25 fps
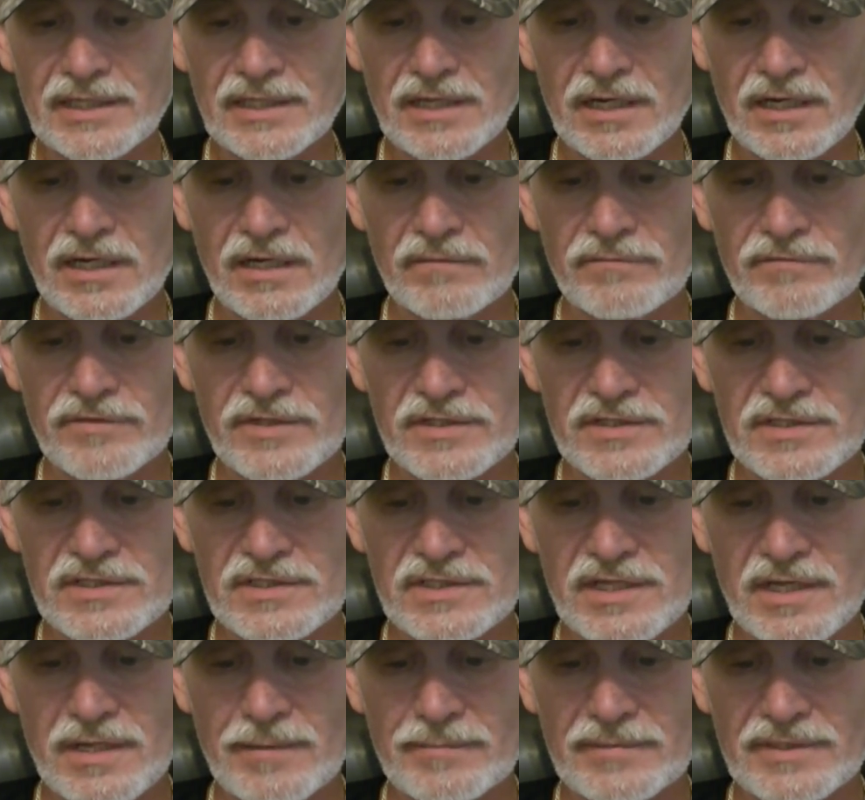of the
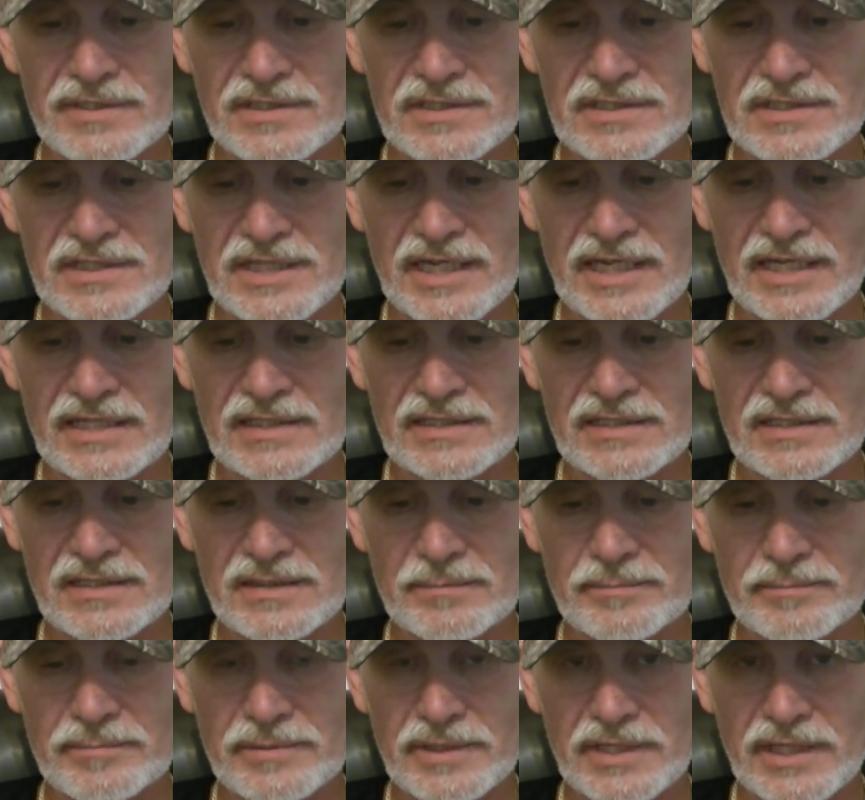summons and
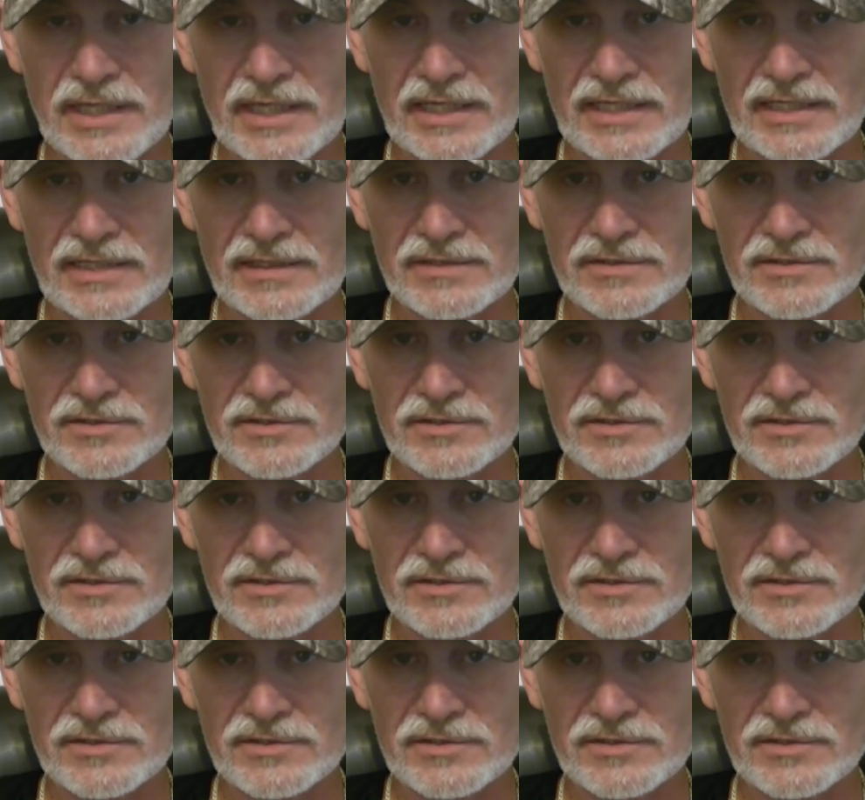complaint.